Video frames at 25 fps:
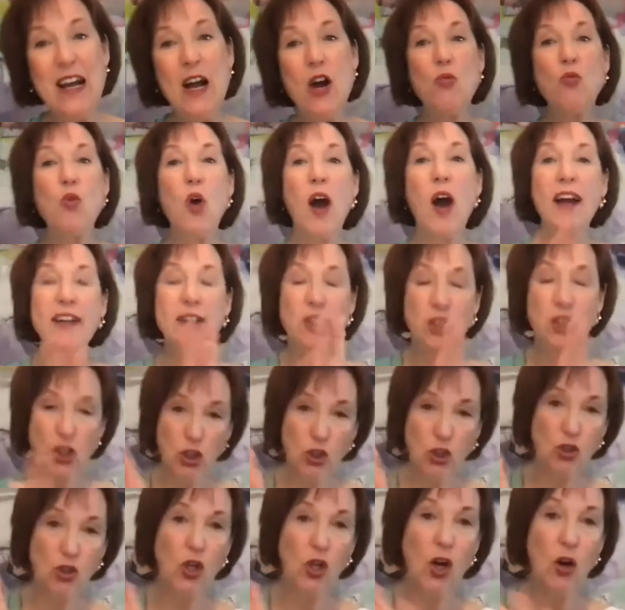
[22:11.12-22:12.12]
right,
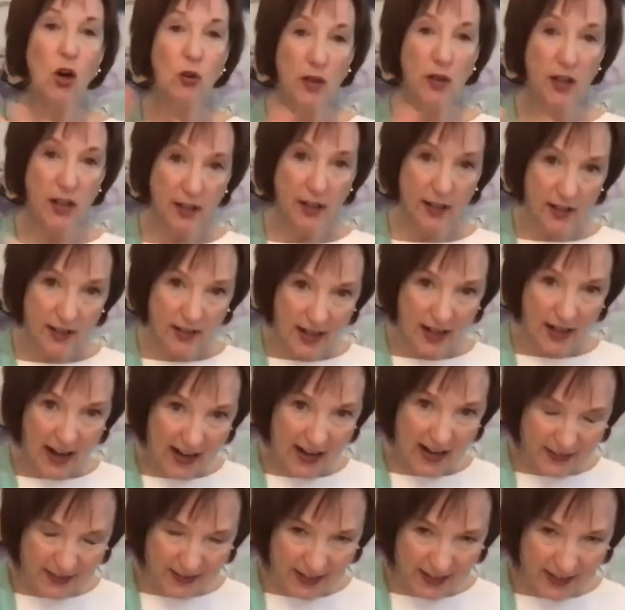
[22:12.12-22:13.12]
she'll go to
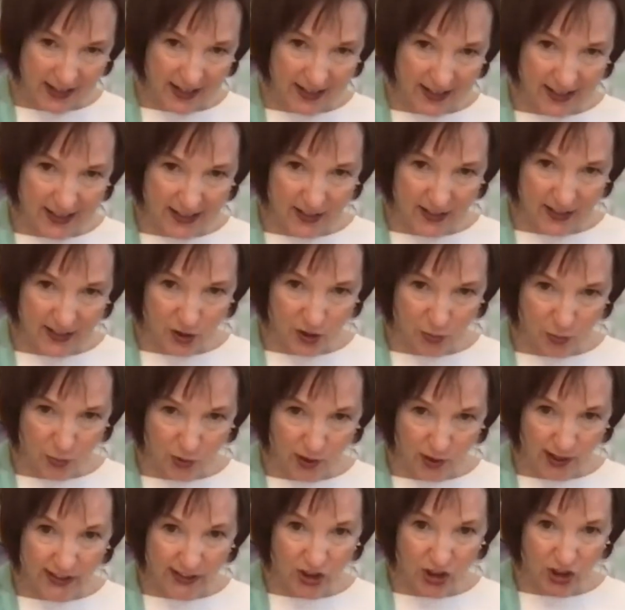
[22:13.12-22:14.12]
anxiety and
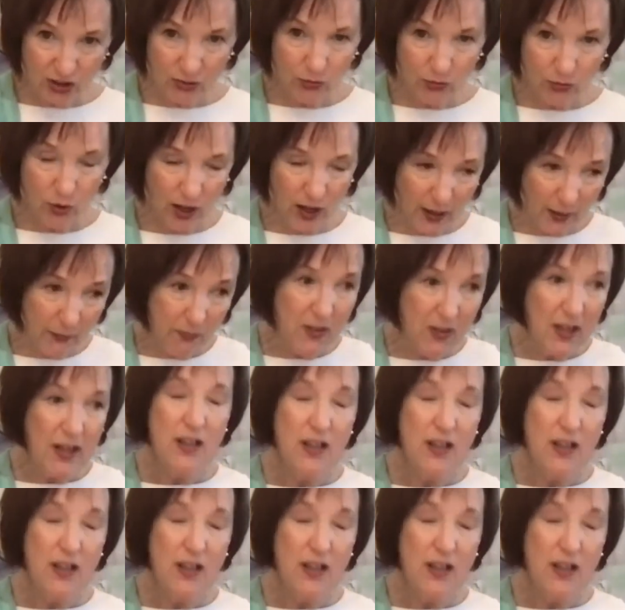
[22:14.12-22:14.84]
depression, right?